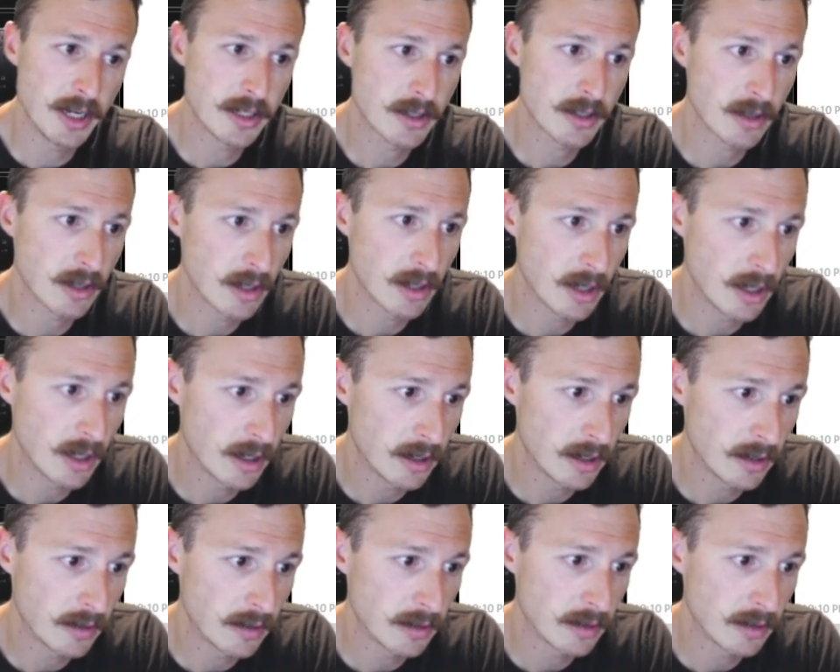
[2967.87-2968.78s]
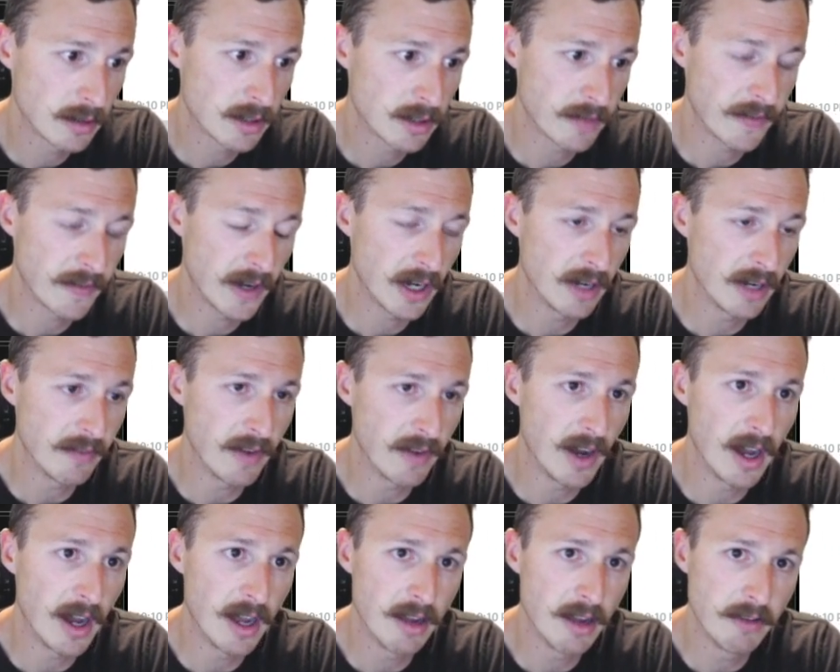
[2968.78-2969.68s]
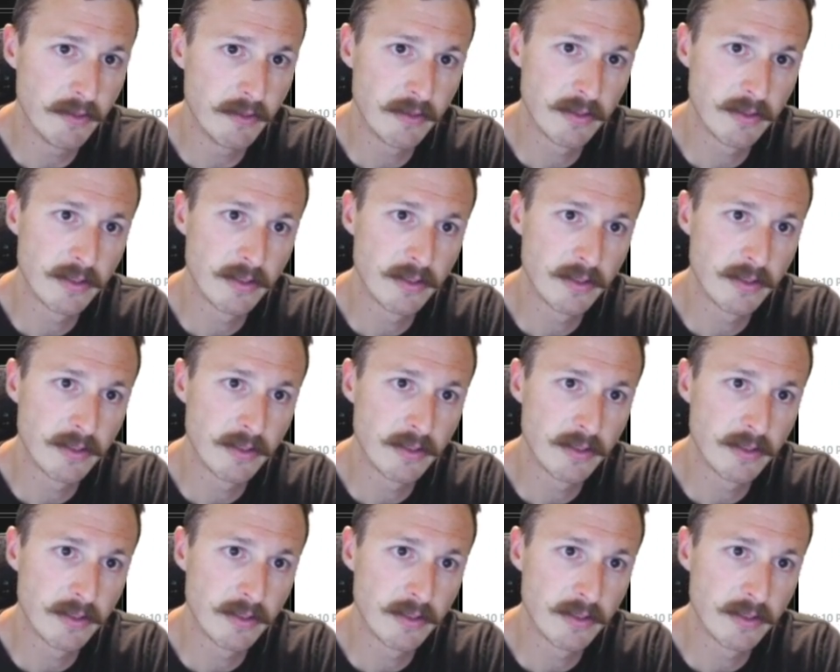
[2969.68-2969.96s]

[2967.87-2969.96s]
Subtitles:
or a Teferi 5.